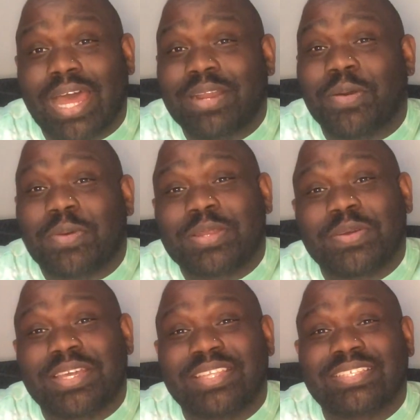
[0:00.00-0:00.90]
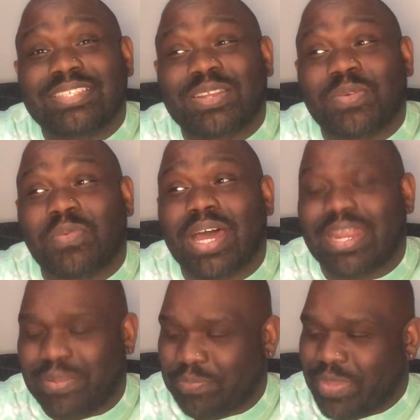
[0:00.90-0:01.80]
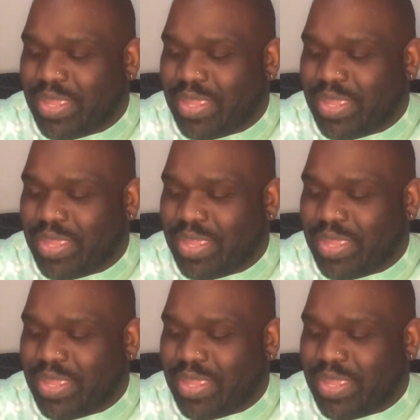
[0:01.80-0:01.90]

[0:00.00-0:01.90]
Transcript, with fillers: I don't want to do another season of Ronnie.